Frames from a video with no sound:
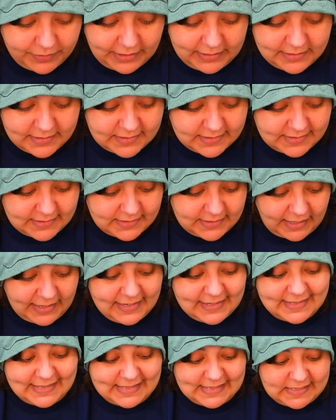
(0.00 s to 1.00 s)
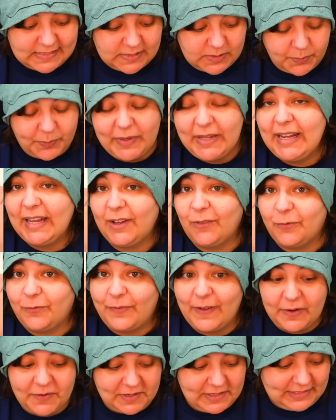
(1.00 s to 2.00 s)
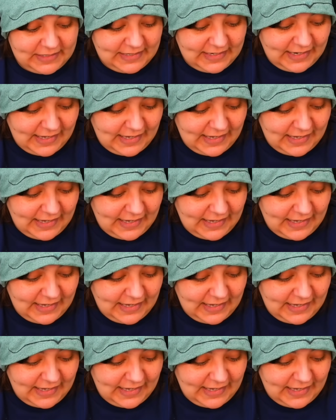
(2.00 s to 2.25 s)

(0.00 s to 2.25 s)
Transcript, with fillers: that is spinning very